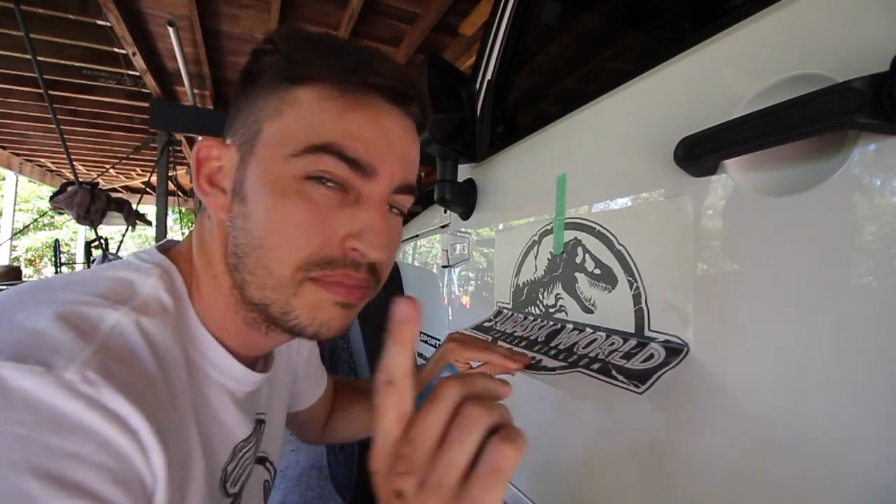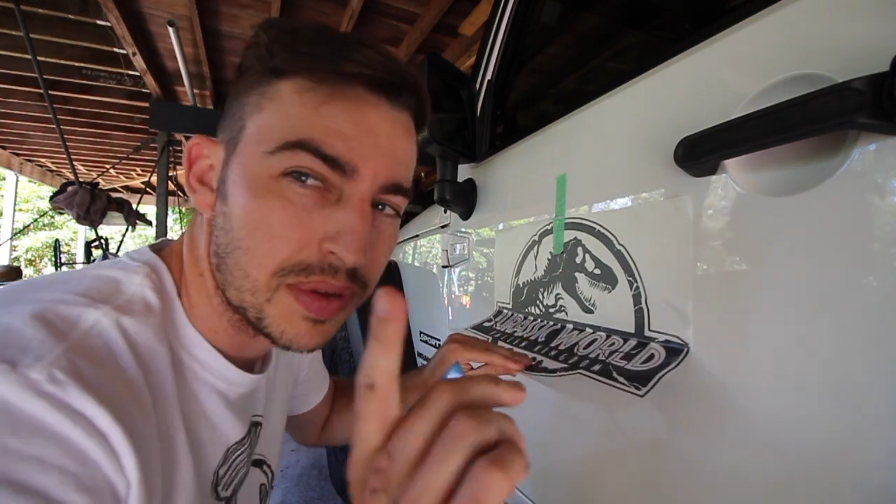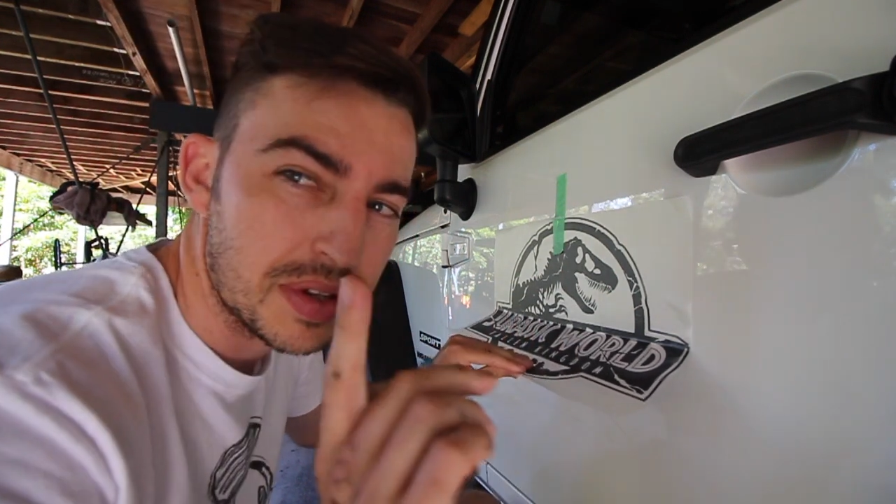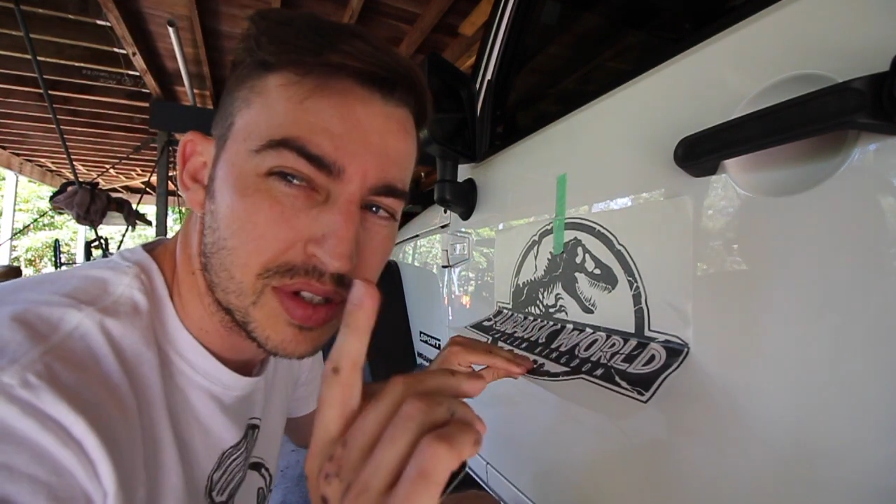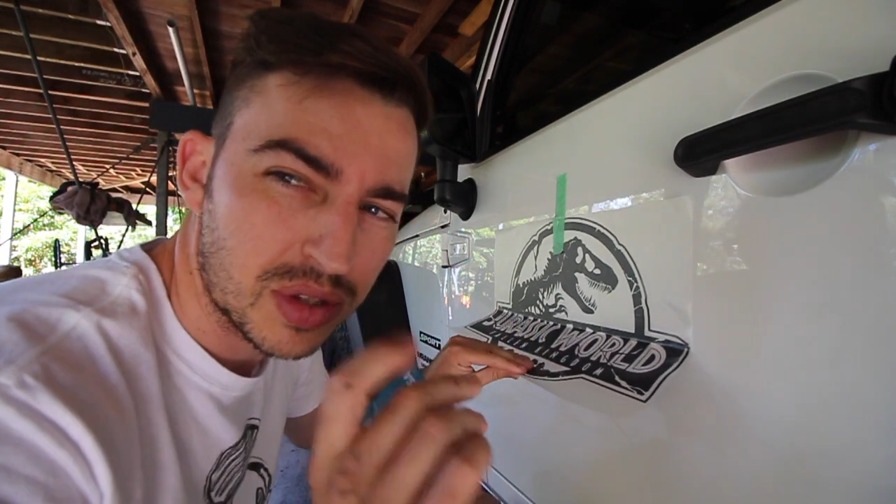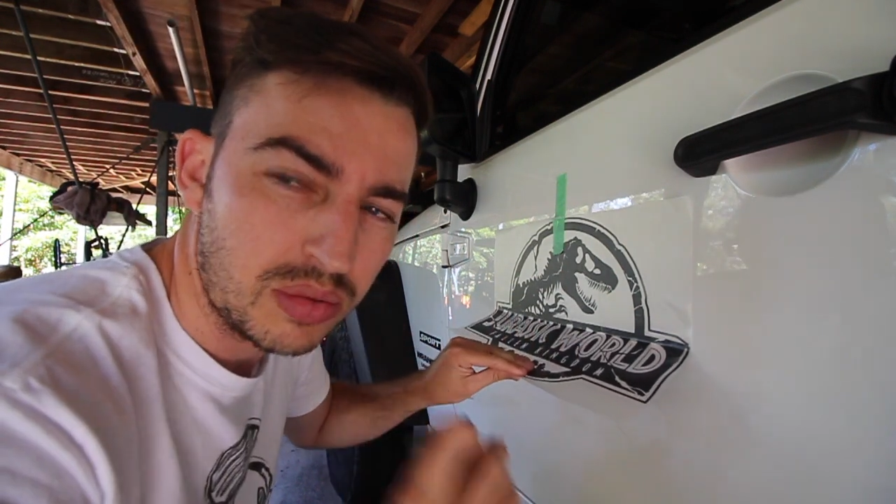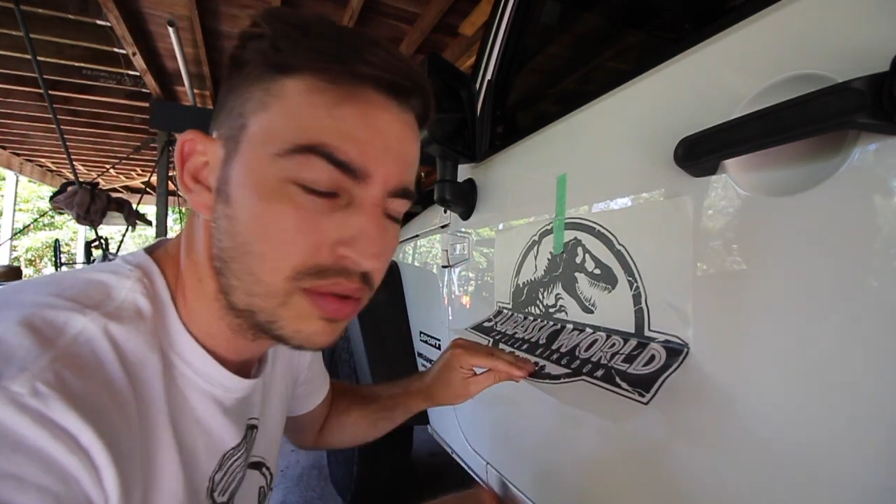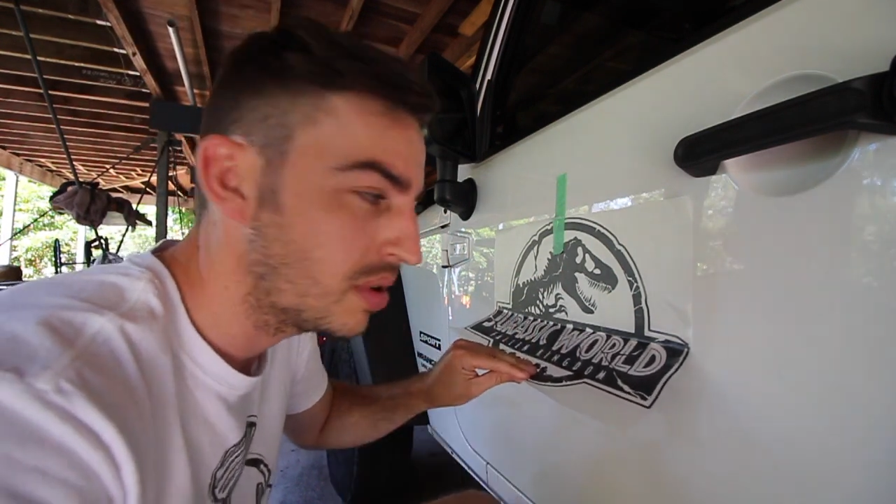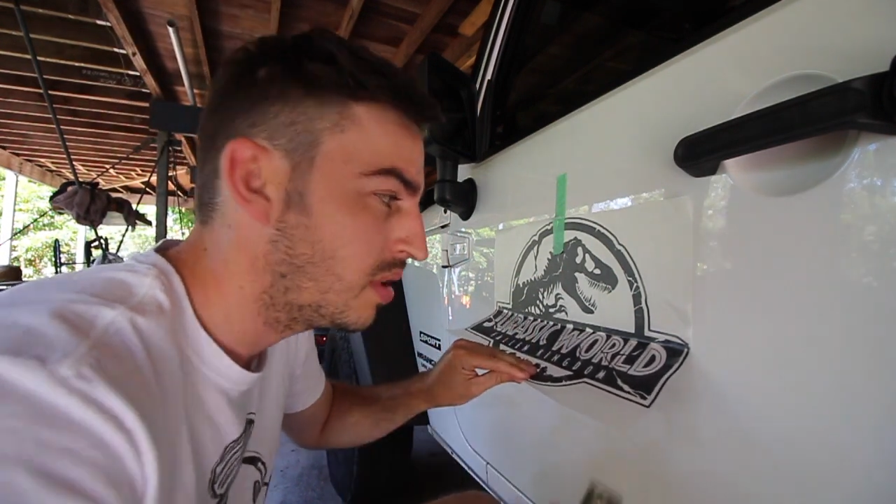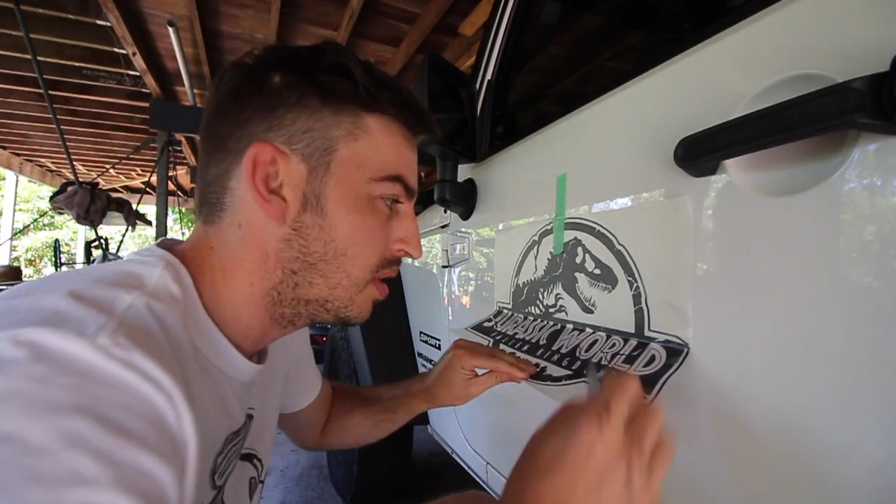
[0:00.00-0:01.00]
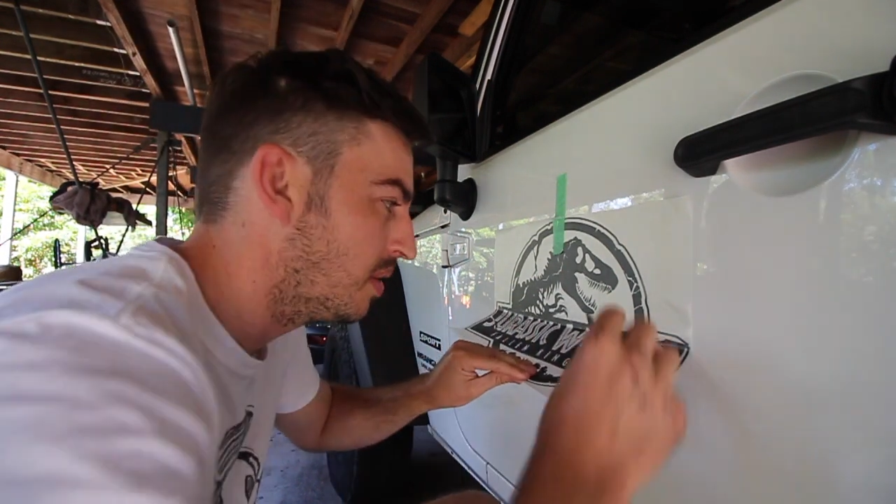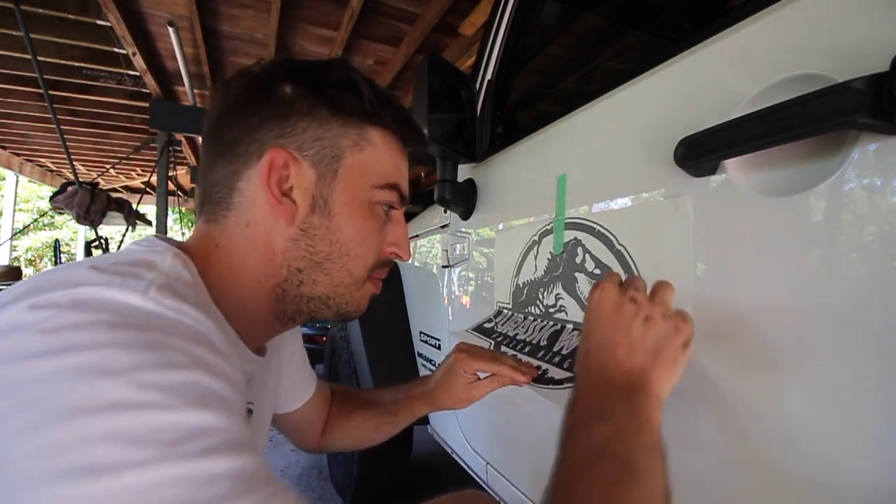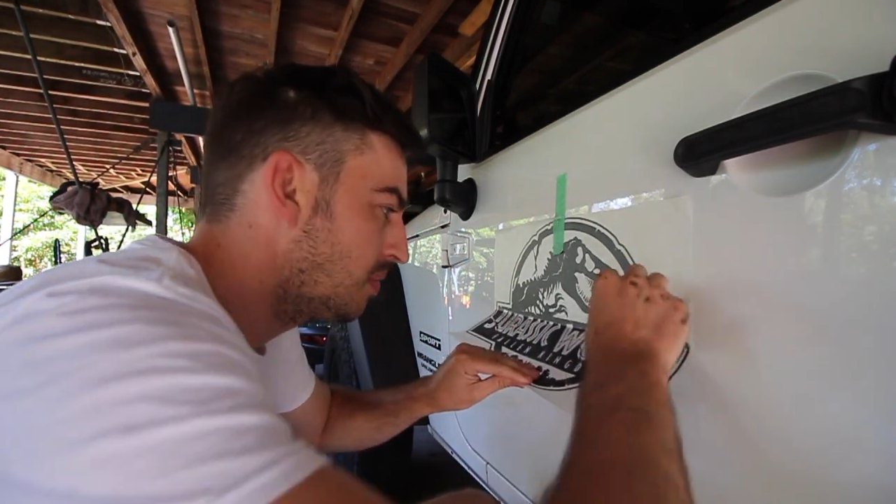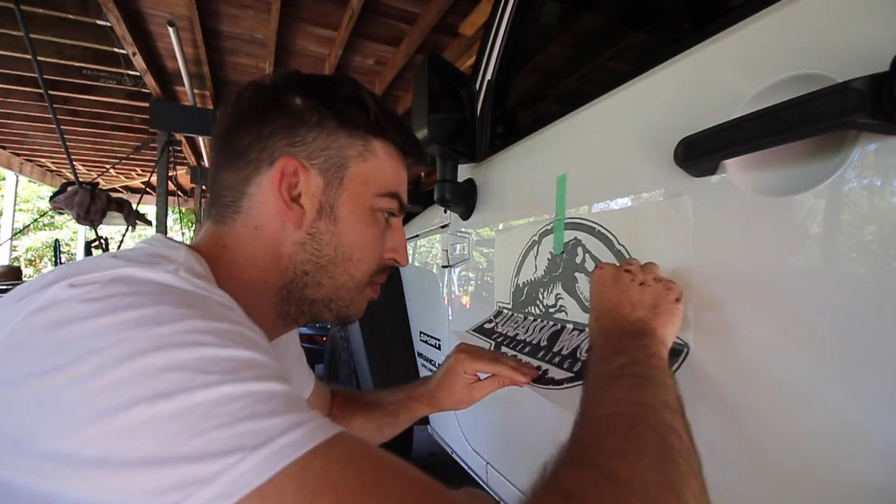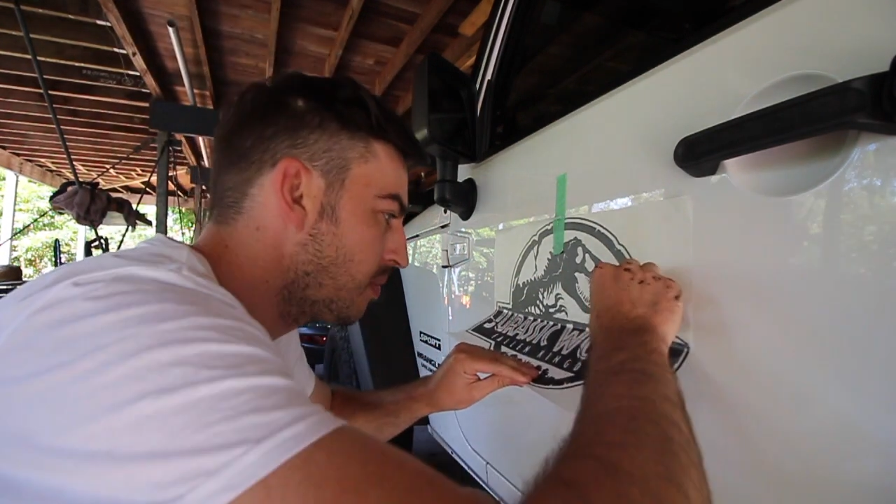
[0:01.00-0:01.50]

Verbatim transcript: but there's still time.